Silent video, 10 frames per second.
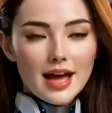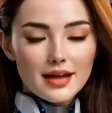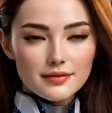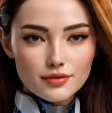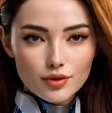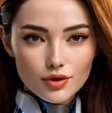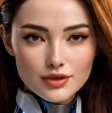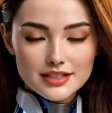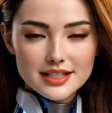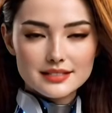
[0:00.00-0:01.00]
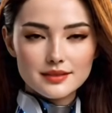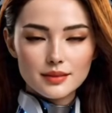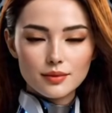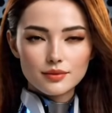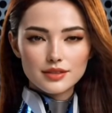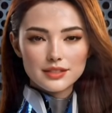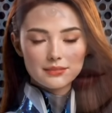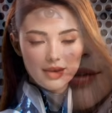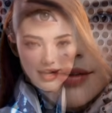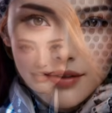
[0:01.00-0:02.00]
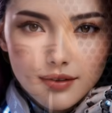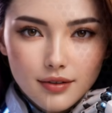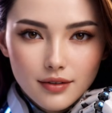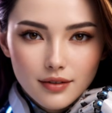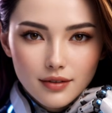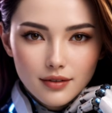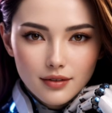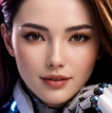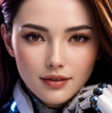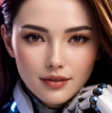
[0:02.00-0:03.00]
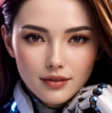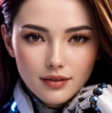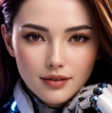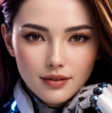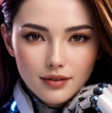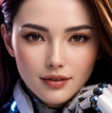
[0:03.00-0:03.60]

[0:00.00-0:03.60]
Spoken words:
Hello, chess friends. I am LeelaZero, and my